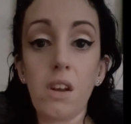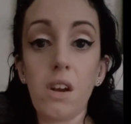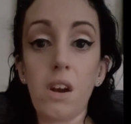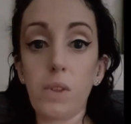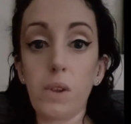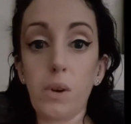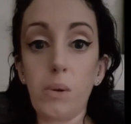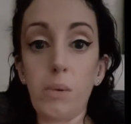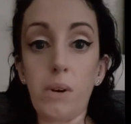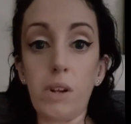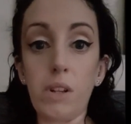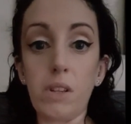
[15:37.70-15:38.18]

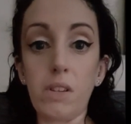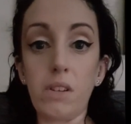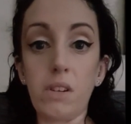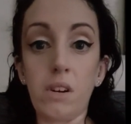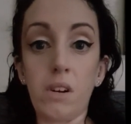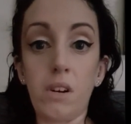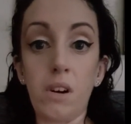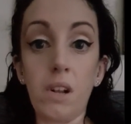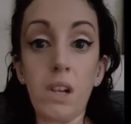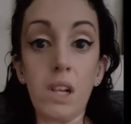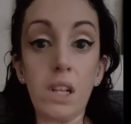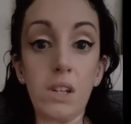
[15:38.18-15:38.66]
whilst your
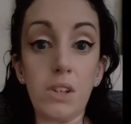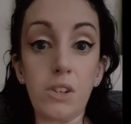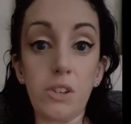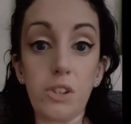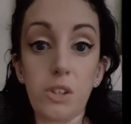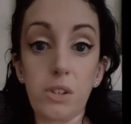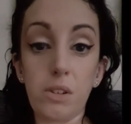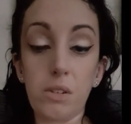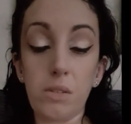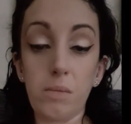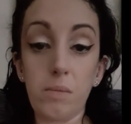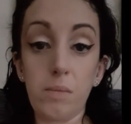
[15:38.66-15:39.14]

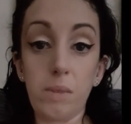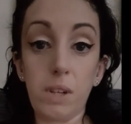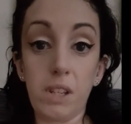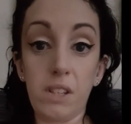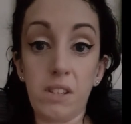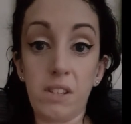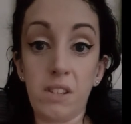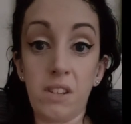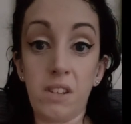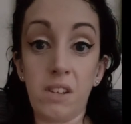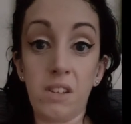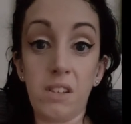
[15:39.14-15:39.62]
cartilage
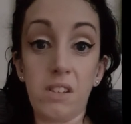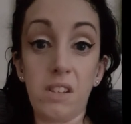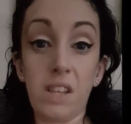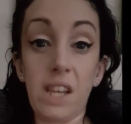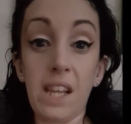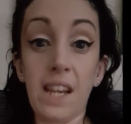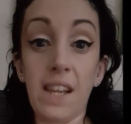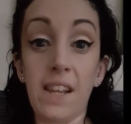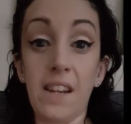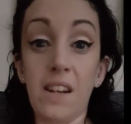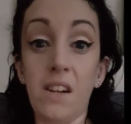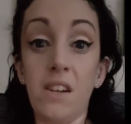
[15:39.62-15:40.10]
piercing is
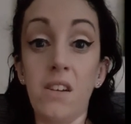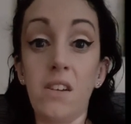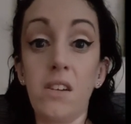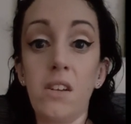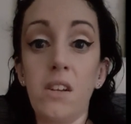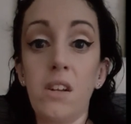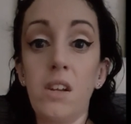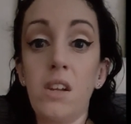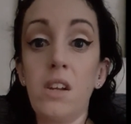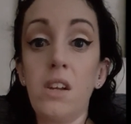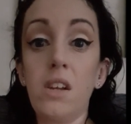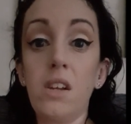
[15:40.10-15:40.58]
healing. Like,
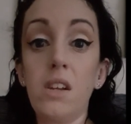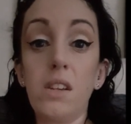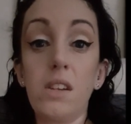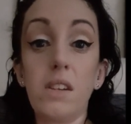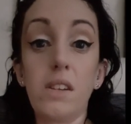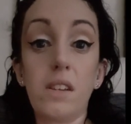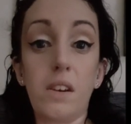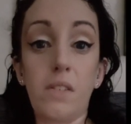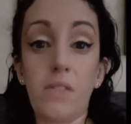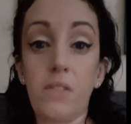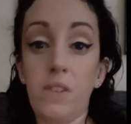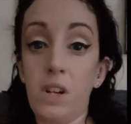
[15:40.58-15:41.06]

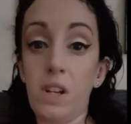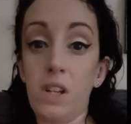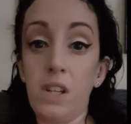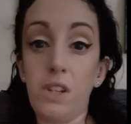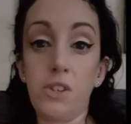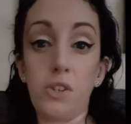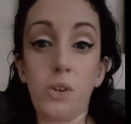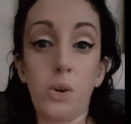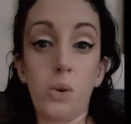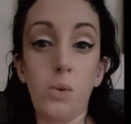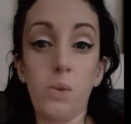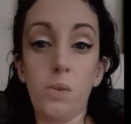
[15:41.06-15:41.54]
definitely
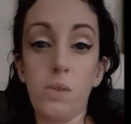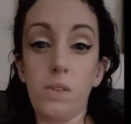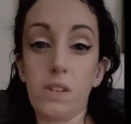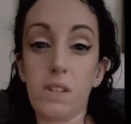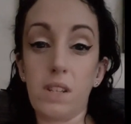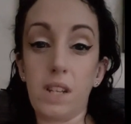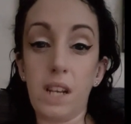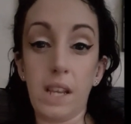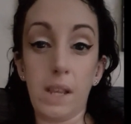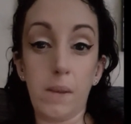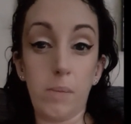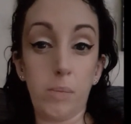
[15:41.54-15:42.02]
don't
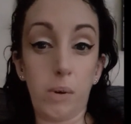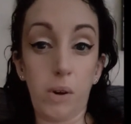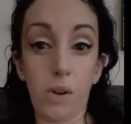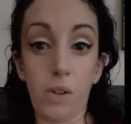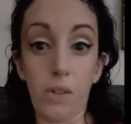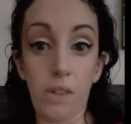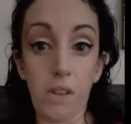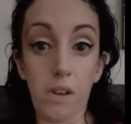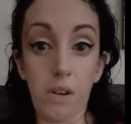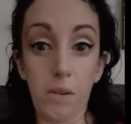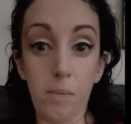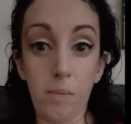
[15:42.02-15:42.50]
sleep on
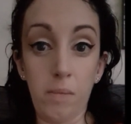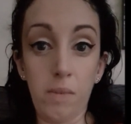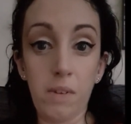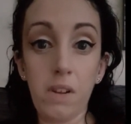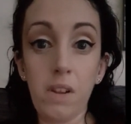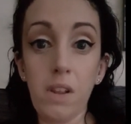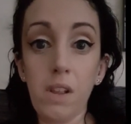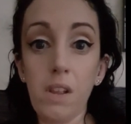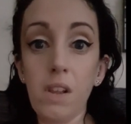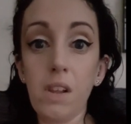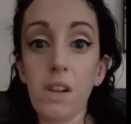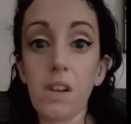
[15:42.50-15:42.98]
them,
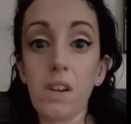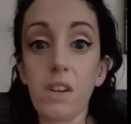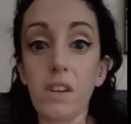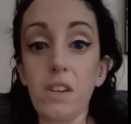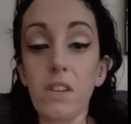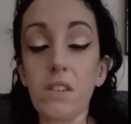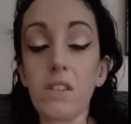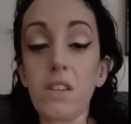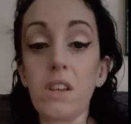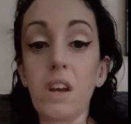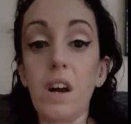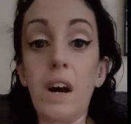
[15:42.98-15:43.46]

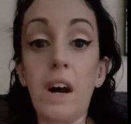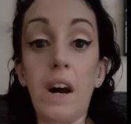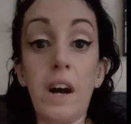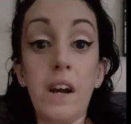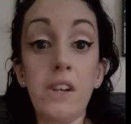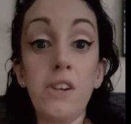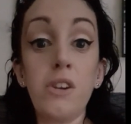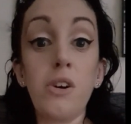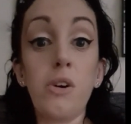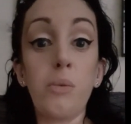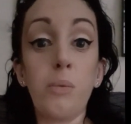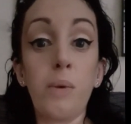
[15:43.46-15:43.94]
because I
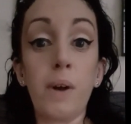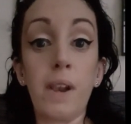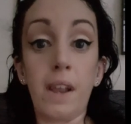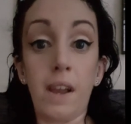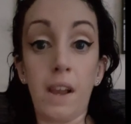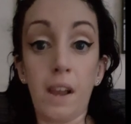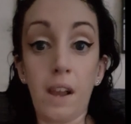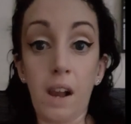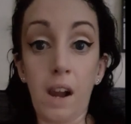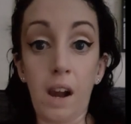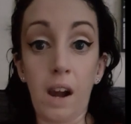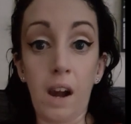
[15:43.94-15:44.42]
know when I
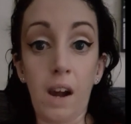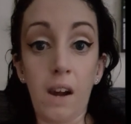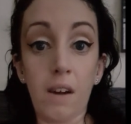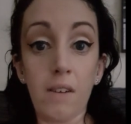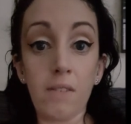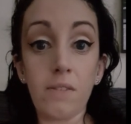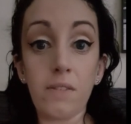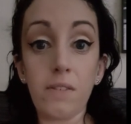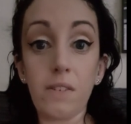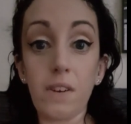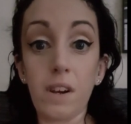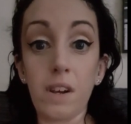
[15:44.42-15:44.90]
have
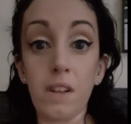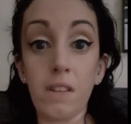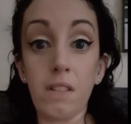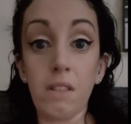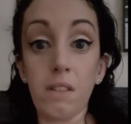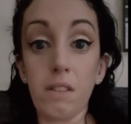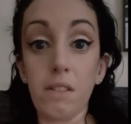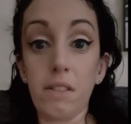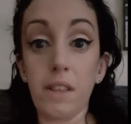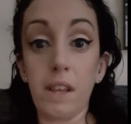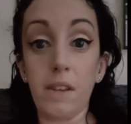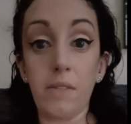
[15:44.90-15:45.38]

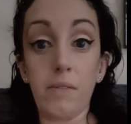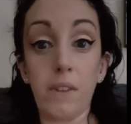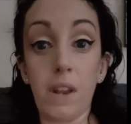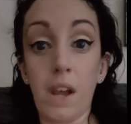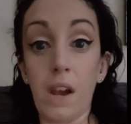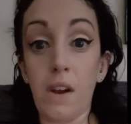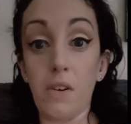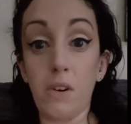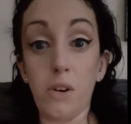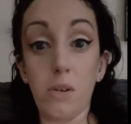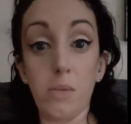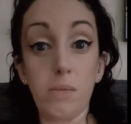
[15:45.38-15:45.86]
and they
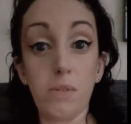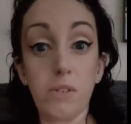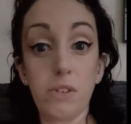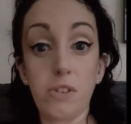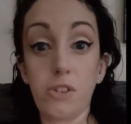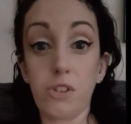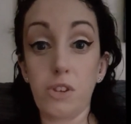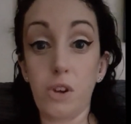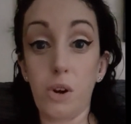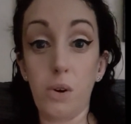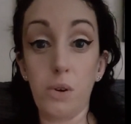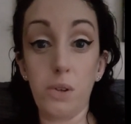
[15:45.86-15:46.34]
flare up
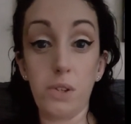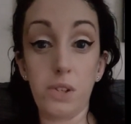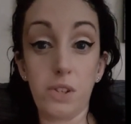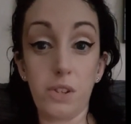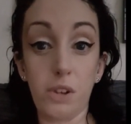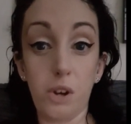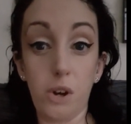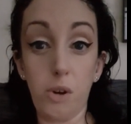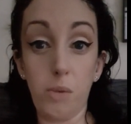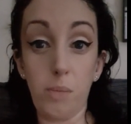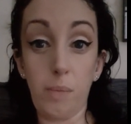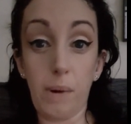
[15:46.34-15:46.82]
so
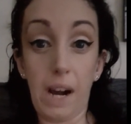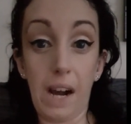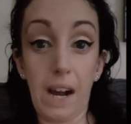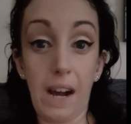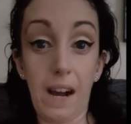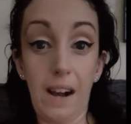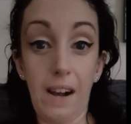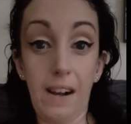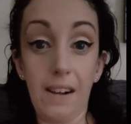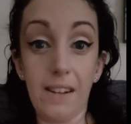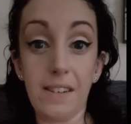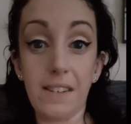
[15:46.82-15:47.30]

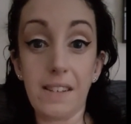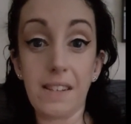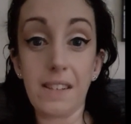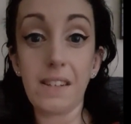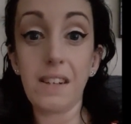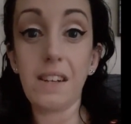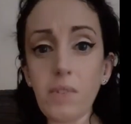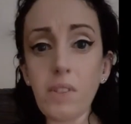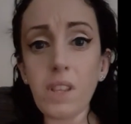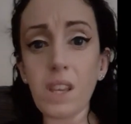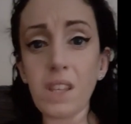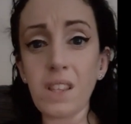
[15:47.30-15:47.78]
bad.
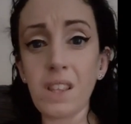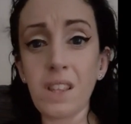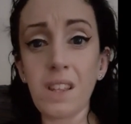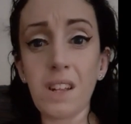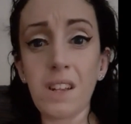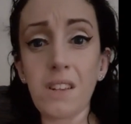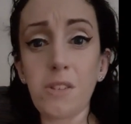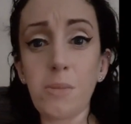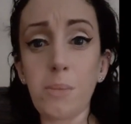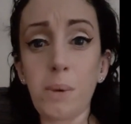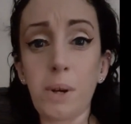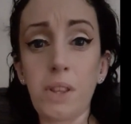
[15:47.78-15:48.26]
And
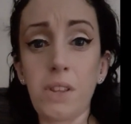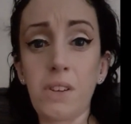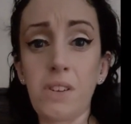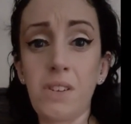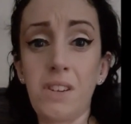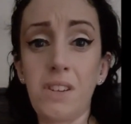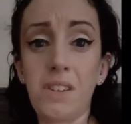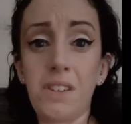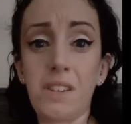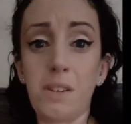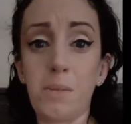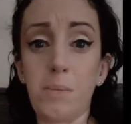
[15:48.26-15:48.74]
that's about the only
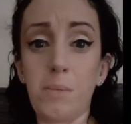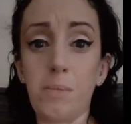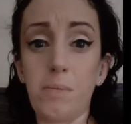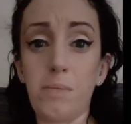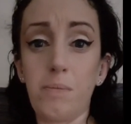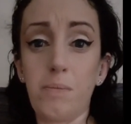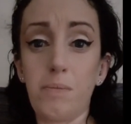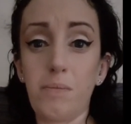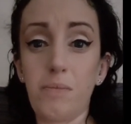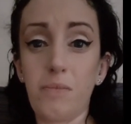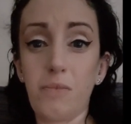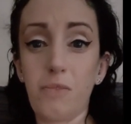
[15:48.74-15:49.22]
tip
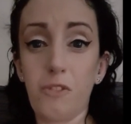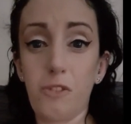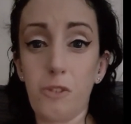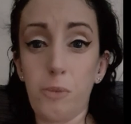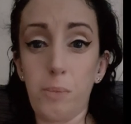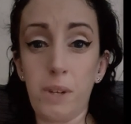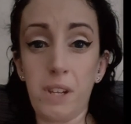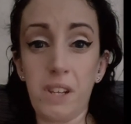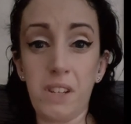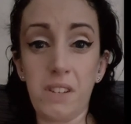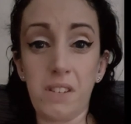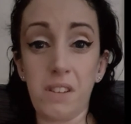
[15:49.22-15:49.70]
for
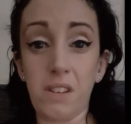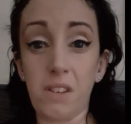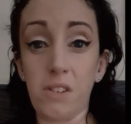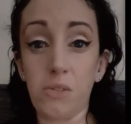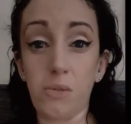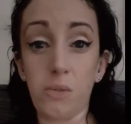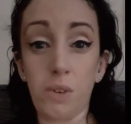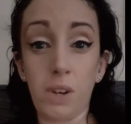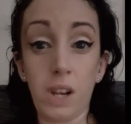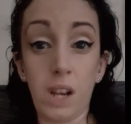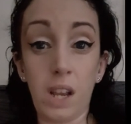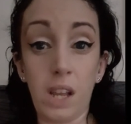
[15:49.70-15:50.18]
piercings,
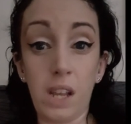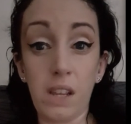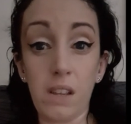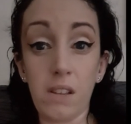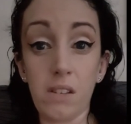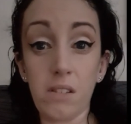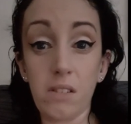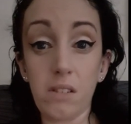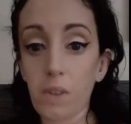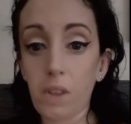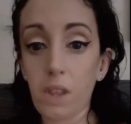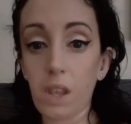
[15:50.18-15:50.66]
really.
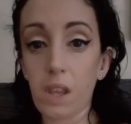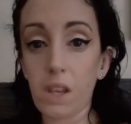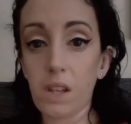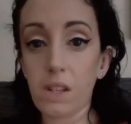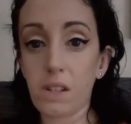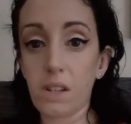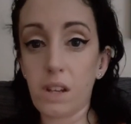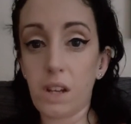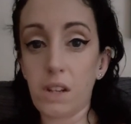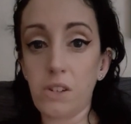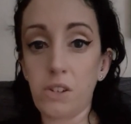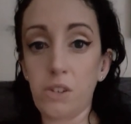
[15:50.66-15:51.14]

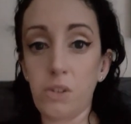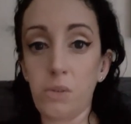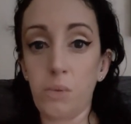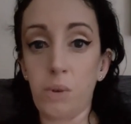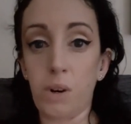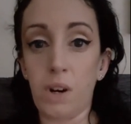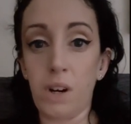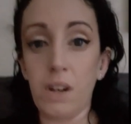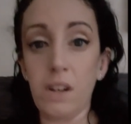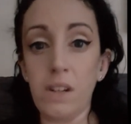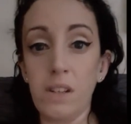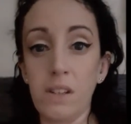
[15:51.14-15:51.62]
Tattoo
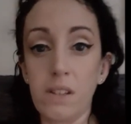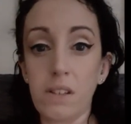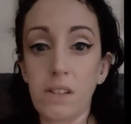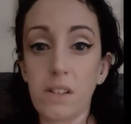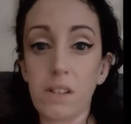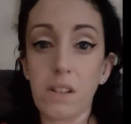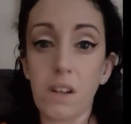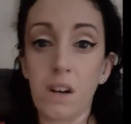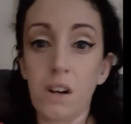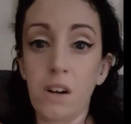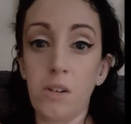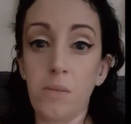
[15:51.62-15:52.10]
wise,
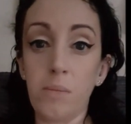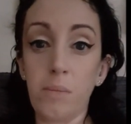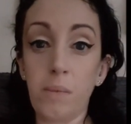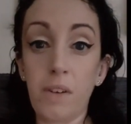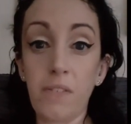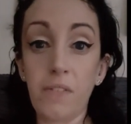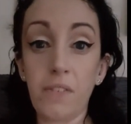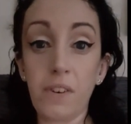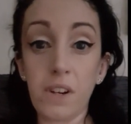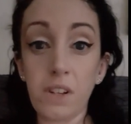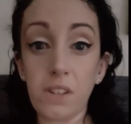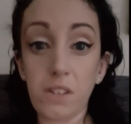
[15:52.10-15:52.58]
my
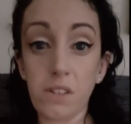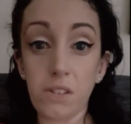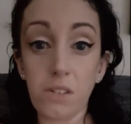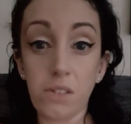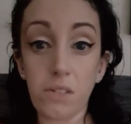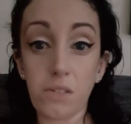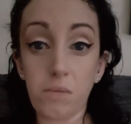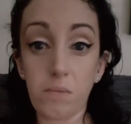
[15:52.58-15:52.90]
first